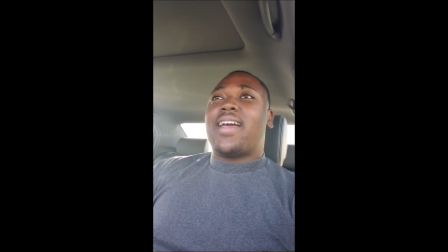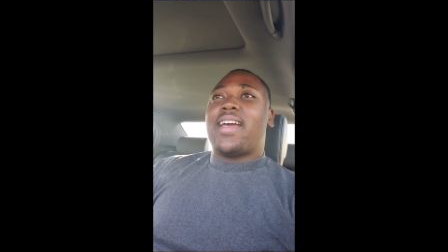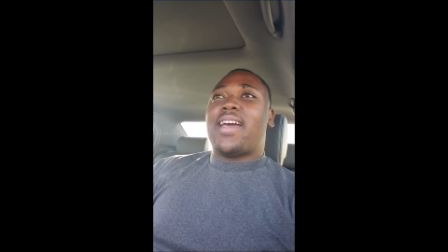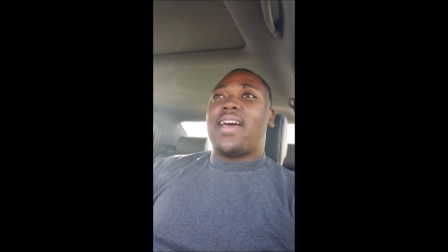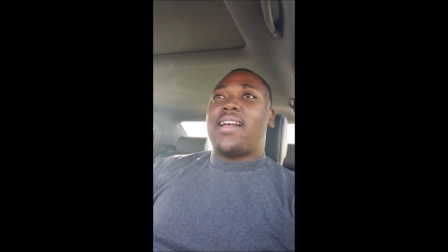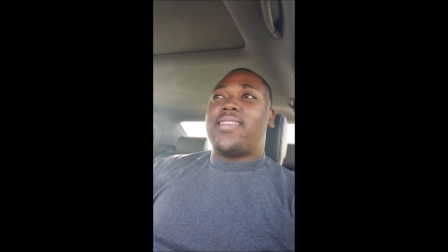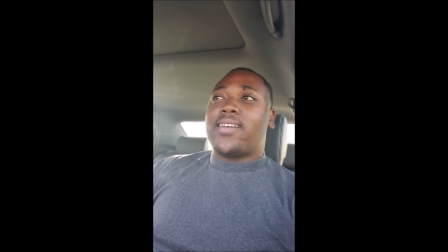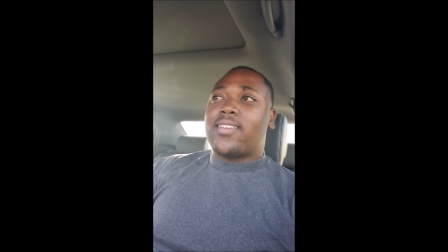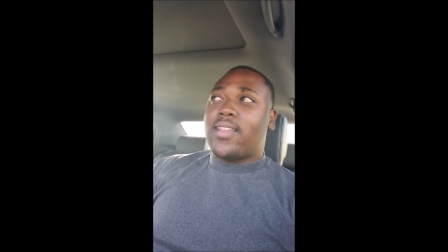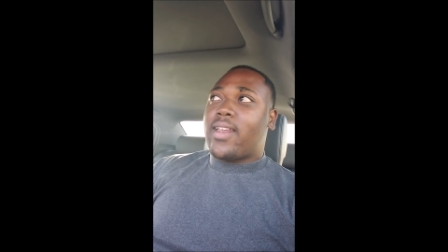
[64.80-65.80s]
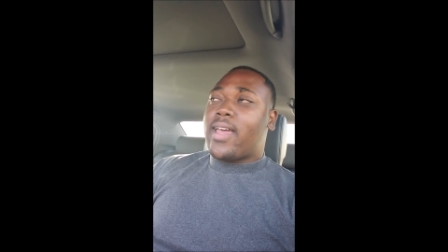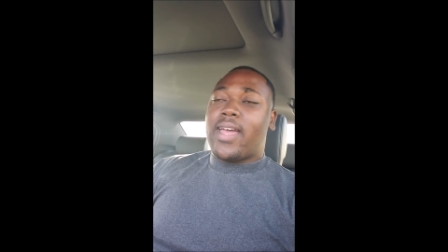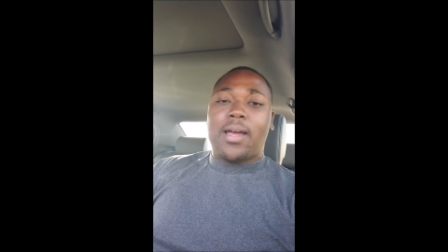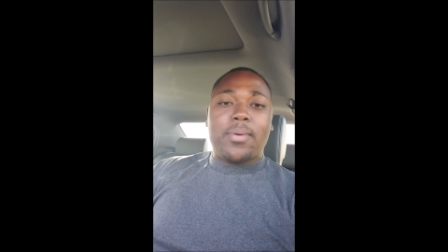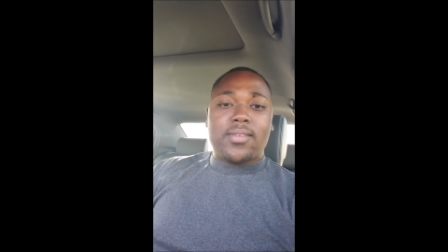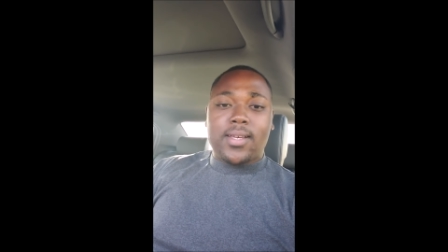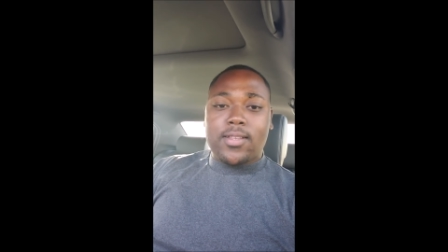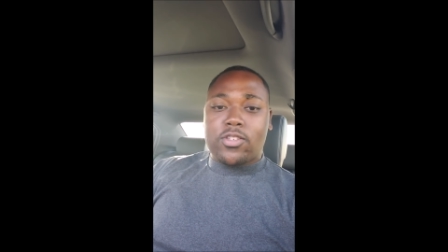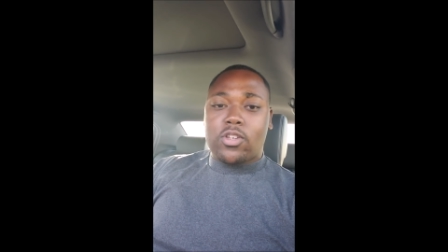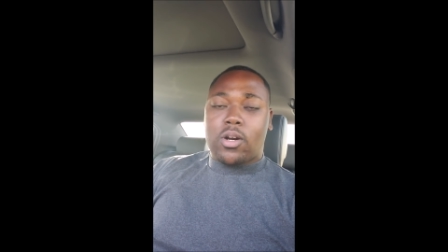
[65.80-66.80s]
and I text the lady, hey, I'm
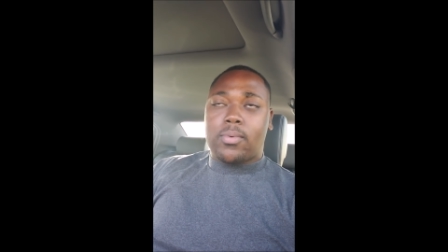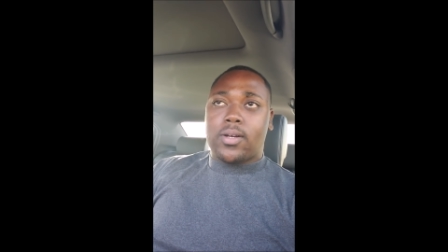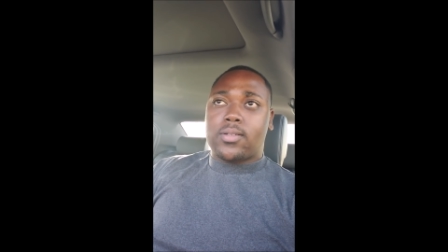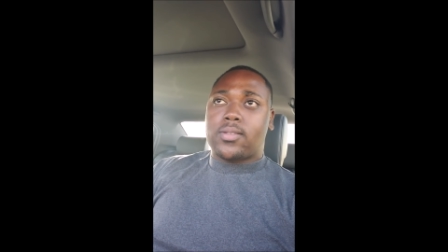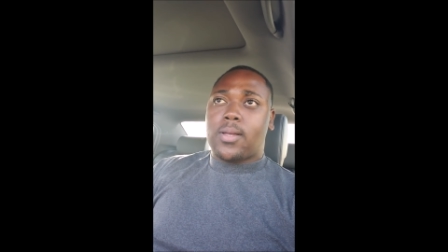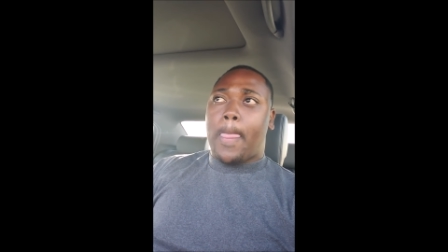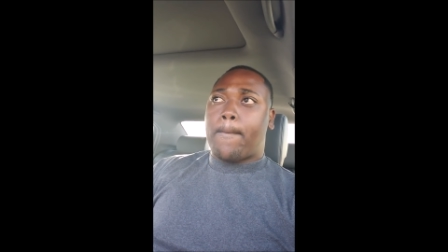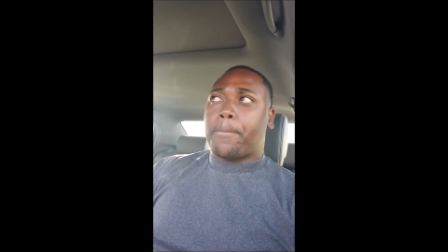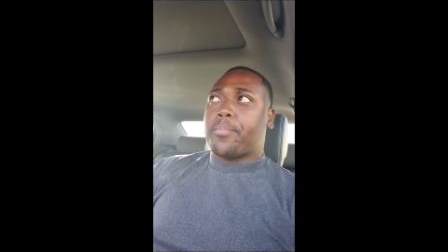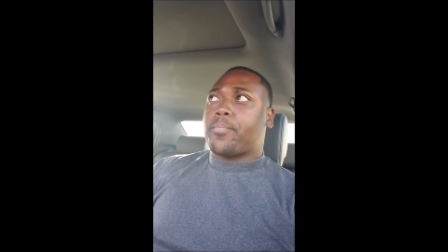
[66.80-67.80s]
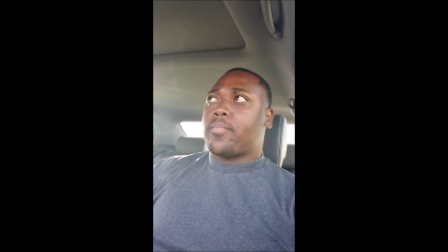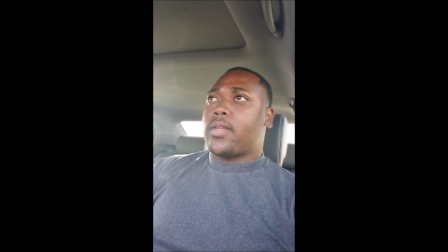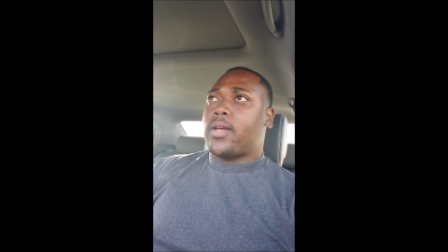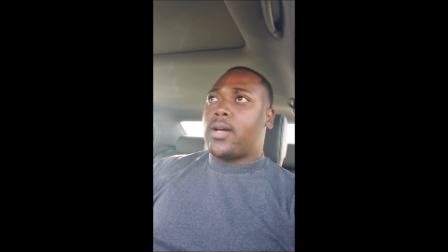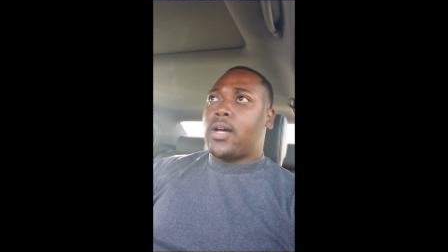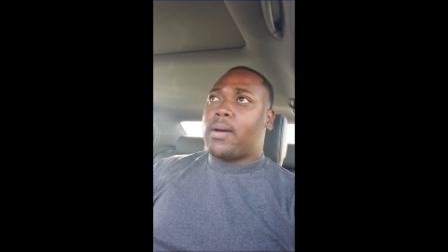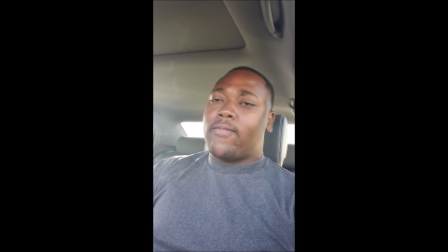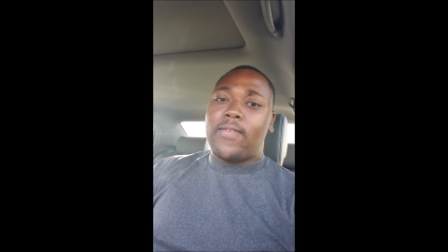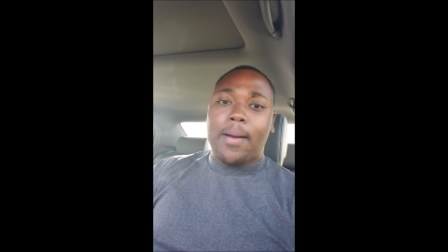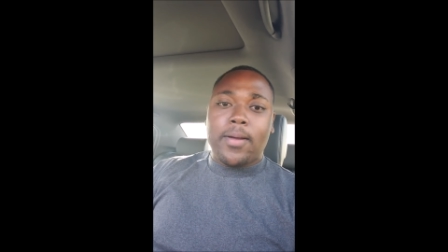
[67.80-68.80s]
inside the Starbucks. Uh,
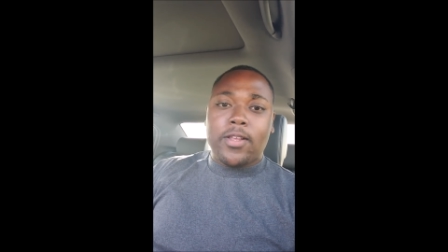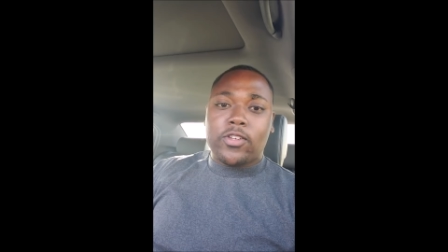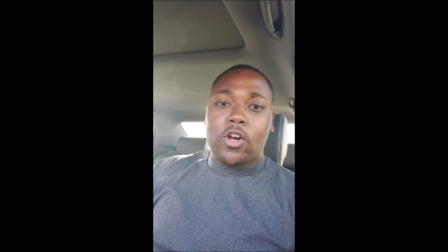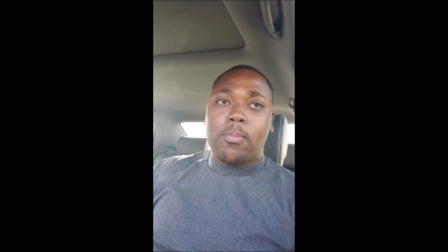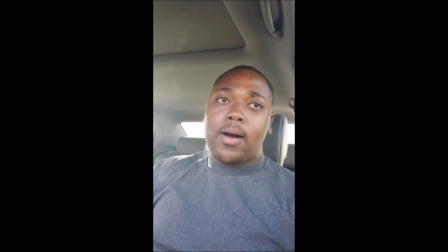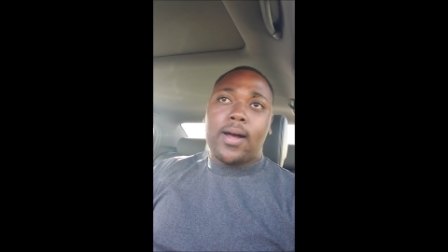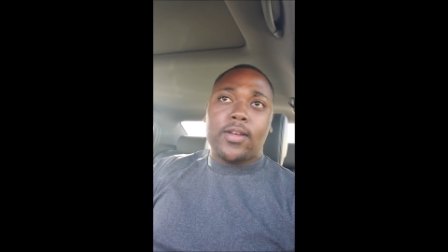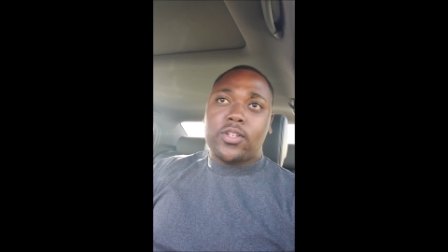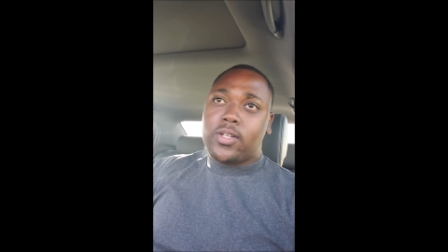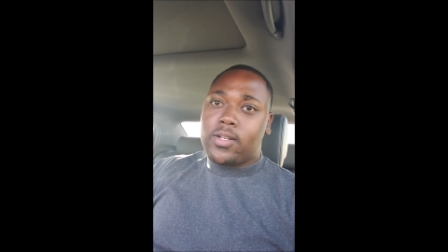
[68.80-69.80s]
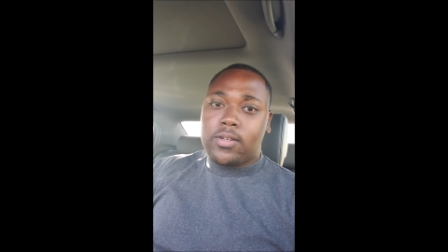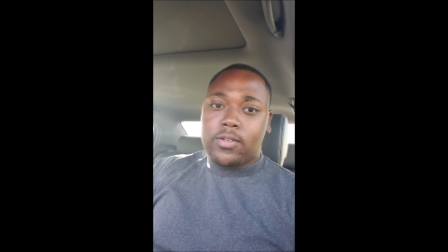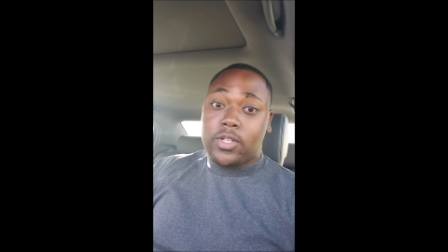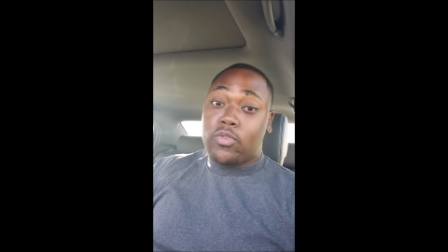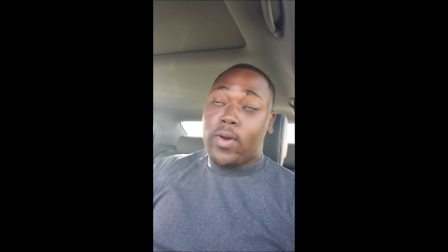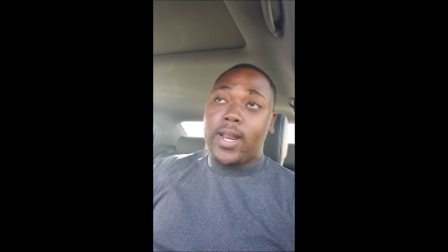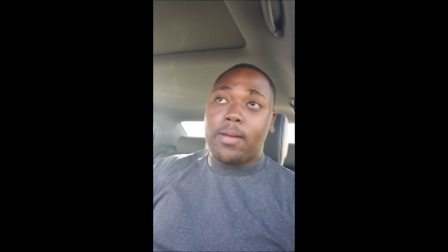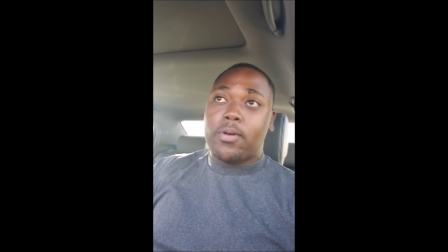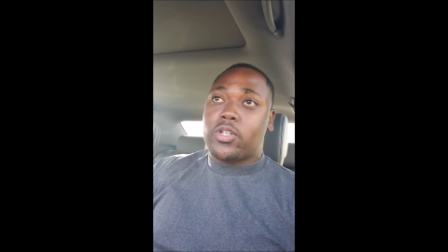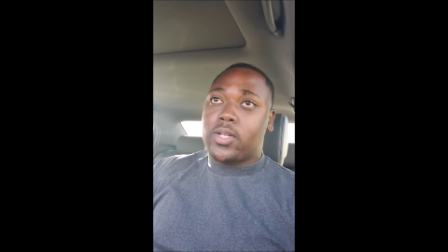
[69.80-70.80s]
about five minutes go by, she didn't. She read
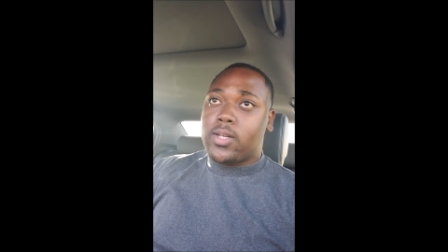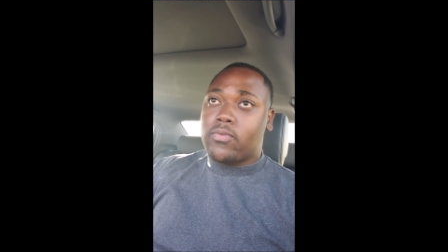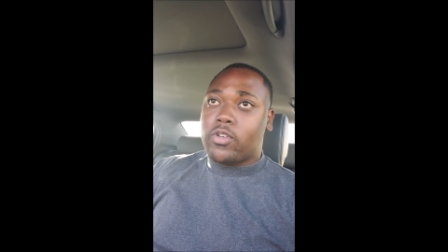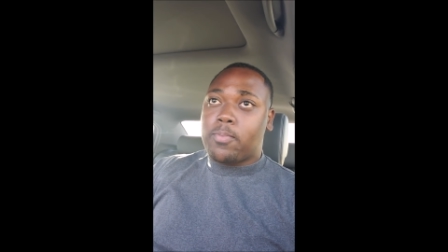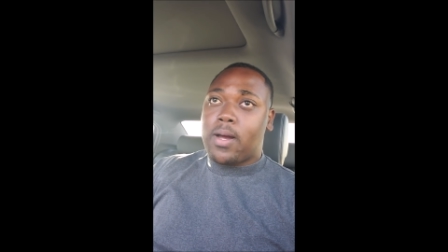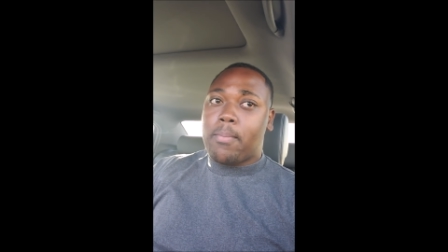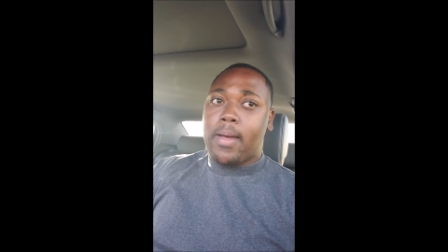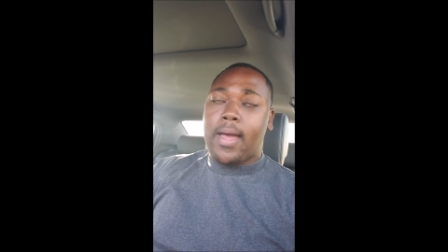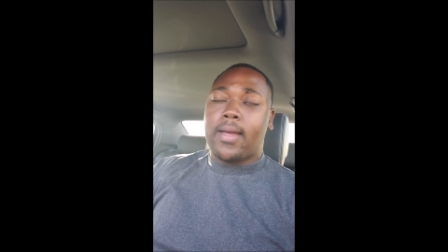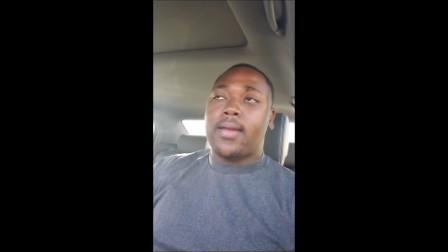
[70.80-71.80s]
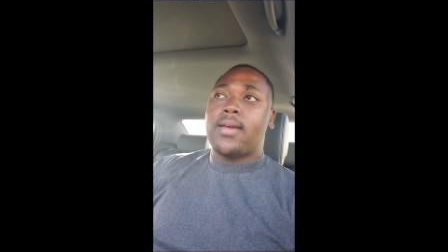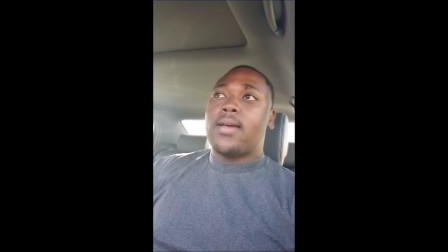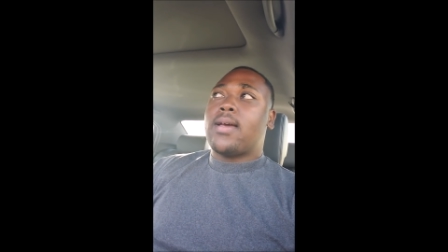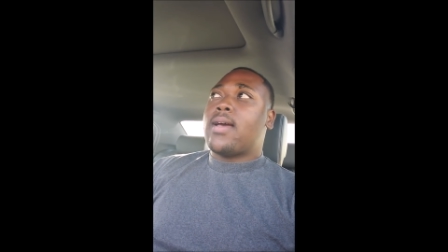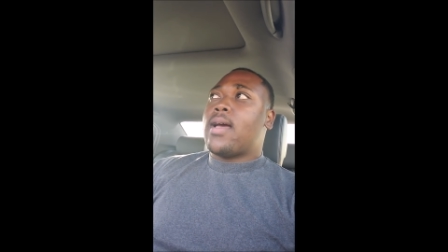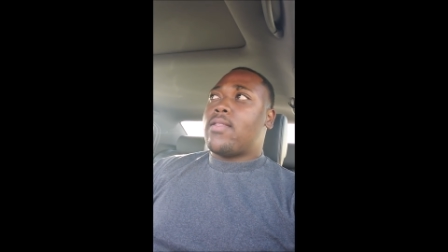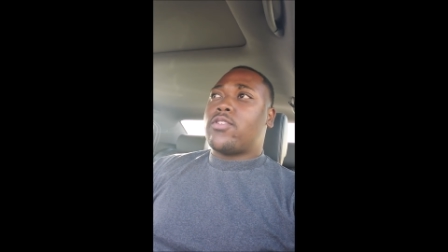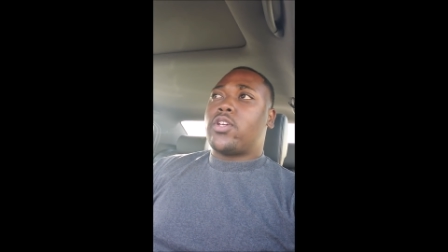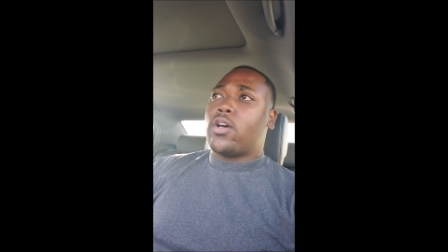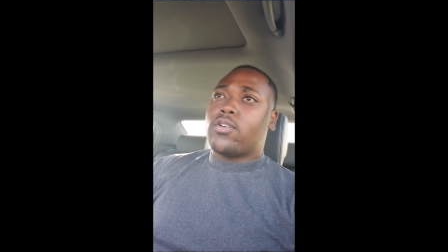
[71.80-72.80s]
it, but she didn't respond back. And then
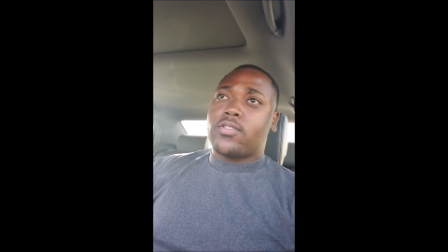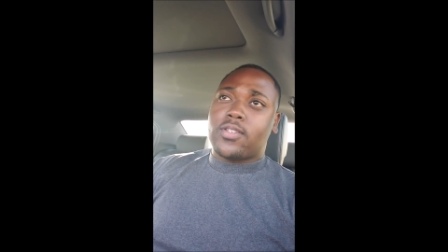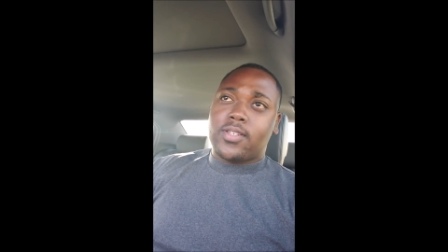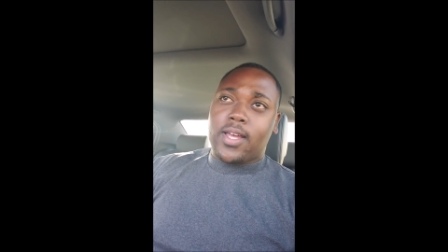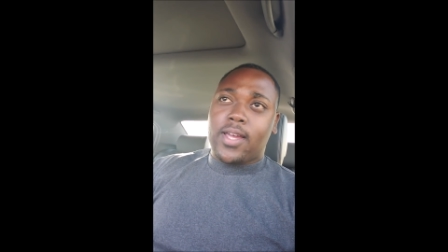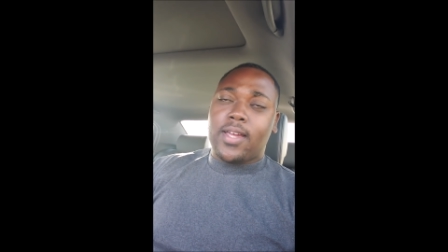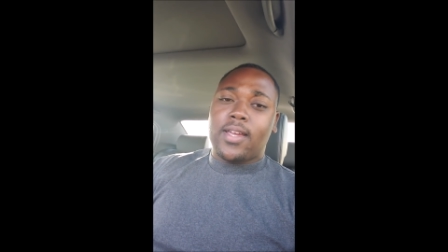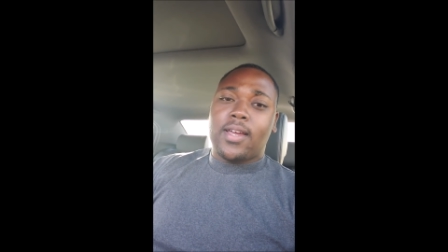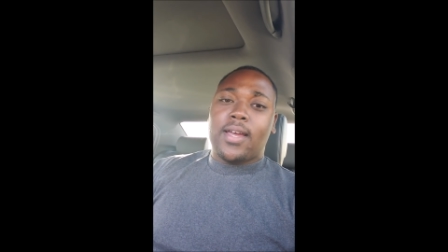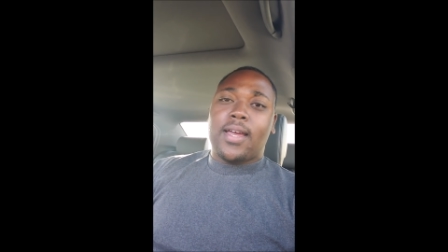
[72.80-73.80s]
she goes to say,